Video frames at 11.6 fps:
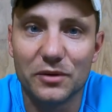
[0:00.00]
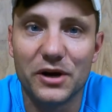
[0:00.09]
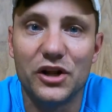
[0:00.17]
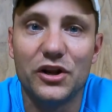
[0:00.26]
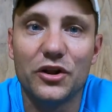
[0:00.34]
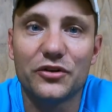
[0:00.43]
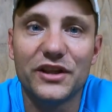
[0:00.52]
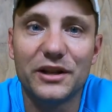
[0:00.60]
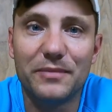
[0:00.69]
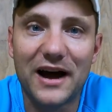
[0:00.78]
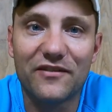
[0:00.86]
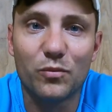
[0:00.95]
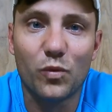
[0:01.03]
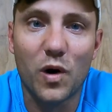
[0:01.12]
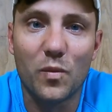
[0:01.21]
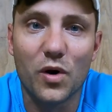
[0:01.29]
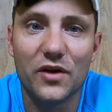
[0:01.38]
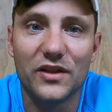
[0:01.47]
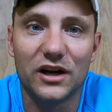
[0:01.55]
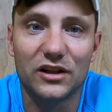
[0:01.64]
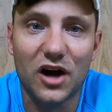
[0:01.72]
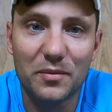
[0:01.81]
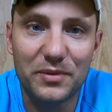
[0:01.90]
but another thing to buy from Walmart that a
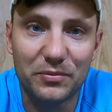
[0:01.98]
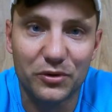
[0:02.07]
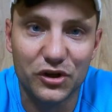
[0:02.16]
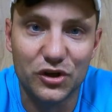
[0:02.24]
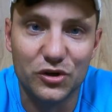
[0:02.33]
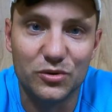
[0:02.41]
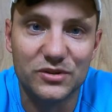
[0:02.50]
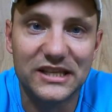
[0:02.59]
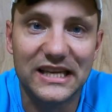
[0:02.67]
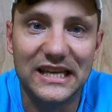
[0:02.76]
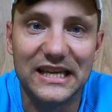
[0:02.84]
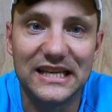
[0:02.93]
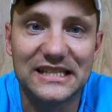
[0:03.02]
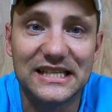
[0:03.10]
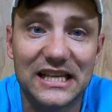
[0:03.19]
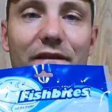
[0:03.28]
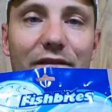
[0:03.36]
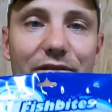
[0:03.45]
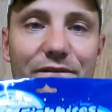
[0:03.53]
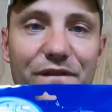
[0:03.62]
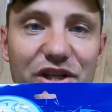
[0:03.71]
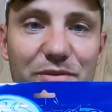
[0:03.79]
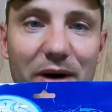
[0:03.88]
lot of people use is
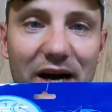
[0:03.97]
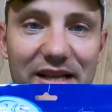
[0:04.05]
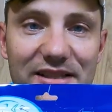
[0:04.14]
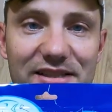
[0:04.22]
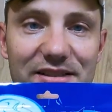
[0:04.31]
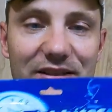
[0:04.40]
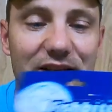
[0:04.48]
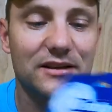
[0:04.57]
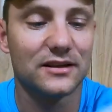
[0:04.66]
fish bites.